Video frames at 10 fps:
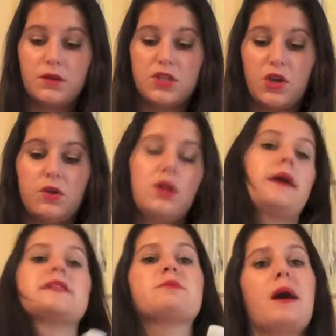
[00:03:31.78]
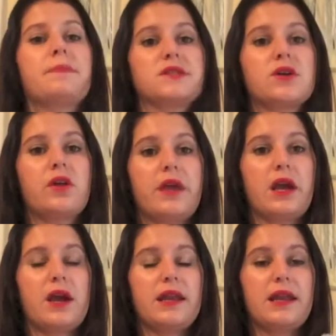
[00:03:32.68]
So I just pop this on
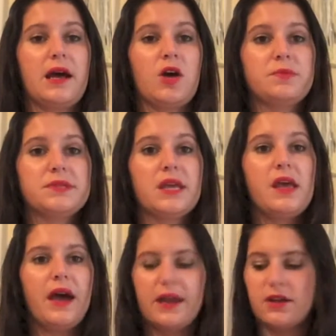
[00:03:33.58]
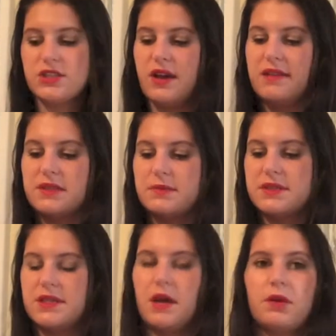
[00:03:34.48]
there and it helps. I also have some
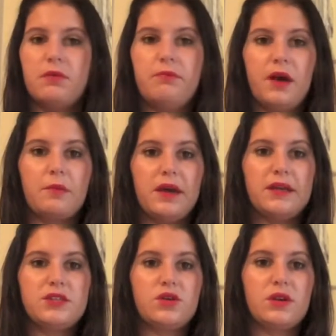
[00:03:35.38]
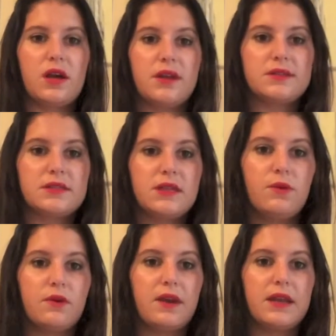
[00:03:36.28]
stubborn bug bites. You can kind of see
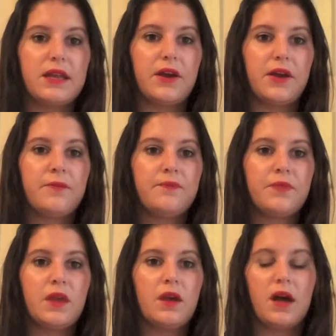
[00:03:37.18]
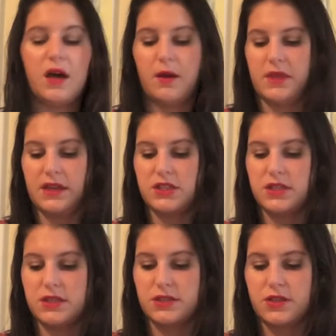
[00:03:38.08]
one right here that
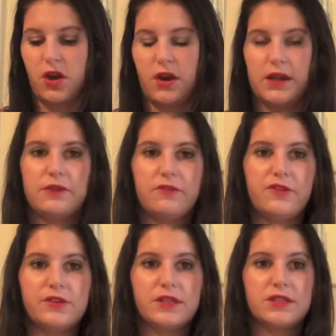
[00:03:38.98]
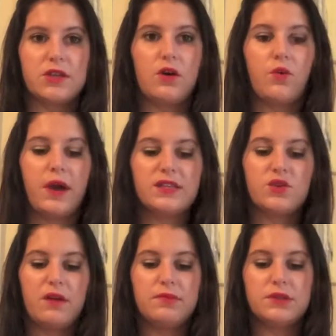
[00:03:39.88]
just is scarring and refusing to go away.
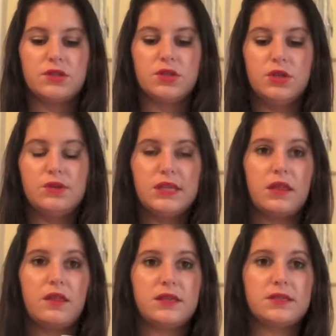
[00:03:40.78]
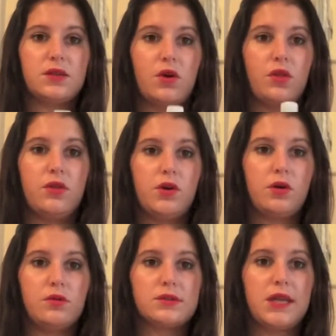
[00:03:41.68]
So I've been using this on
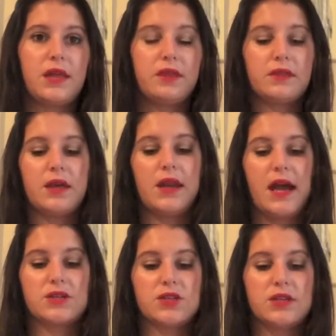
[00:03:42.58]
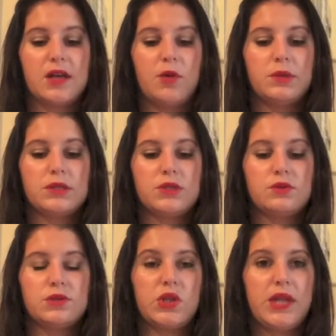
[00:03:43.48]
those, and I think that it actually is helping
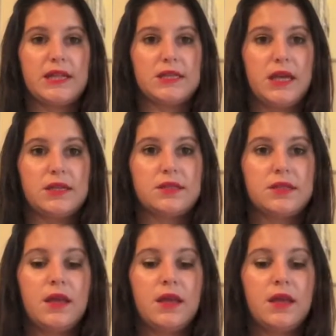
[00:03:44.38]
too, so that's nice.